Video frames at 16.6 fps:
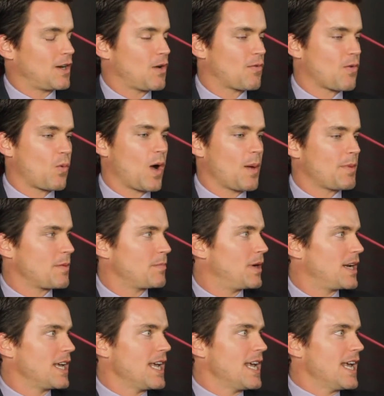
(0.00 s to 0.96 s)
and overwhelming,
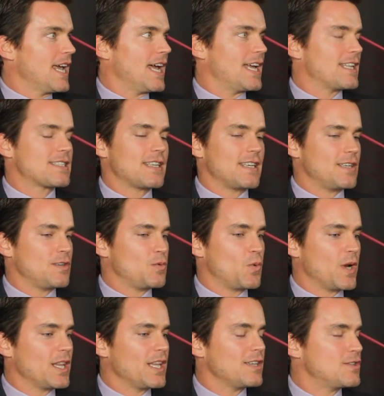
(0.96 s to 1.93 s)
but you
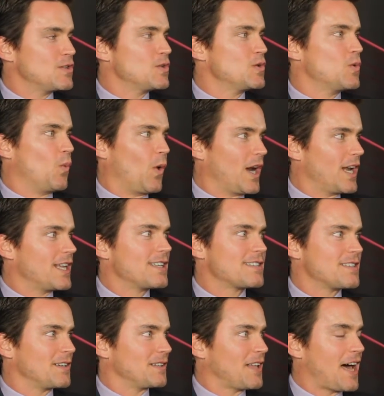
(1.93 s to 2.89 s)
really do run
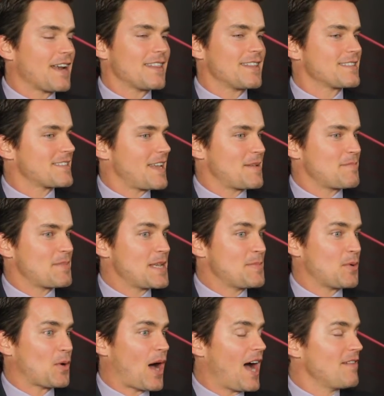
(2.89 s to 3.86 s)
into a lot of the same people.